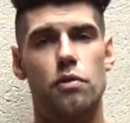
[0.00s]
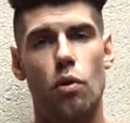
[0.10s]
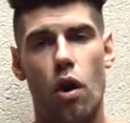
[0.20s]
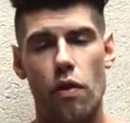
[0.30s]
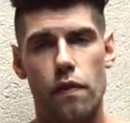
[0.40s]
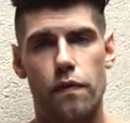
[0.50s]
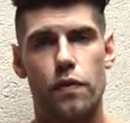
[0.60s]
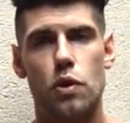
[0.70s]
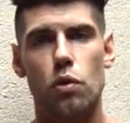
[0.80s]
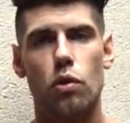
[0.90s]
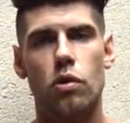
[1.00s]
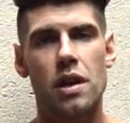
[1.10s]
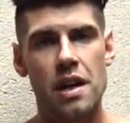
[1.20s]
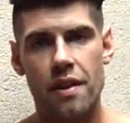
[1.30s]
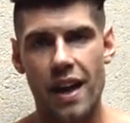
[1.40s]
You are the fuel
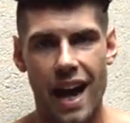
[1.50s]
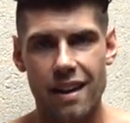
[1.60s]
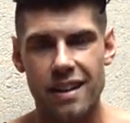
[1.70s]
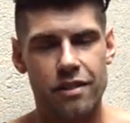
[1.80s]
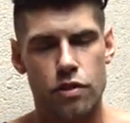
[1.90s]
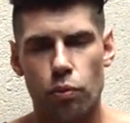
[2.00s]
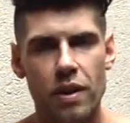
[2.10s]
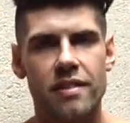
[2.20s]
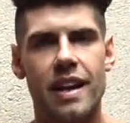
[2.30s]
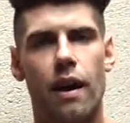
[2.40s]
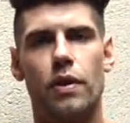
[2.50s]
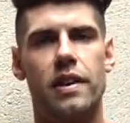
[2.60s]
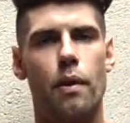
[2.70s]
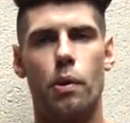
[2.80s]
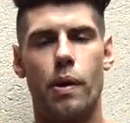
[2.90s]
that, it's the reason every
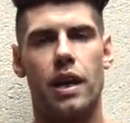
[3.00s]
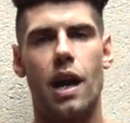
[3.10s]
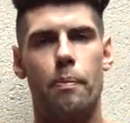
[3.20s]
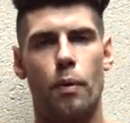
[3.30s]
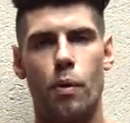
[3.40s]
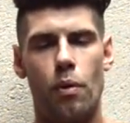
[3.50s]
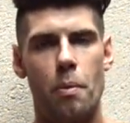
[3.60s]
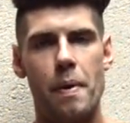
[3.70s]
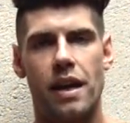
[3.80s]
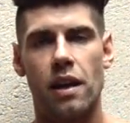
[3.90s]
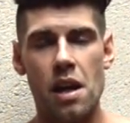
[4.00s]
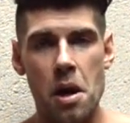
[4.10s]
day we wake up, and we wanna make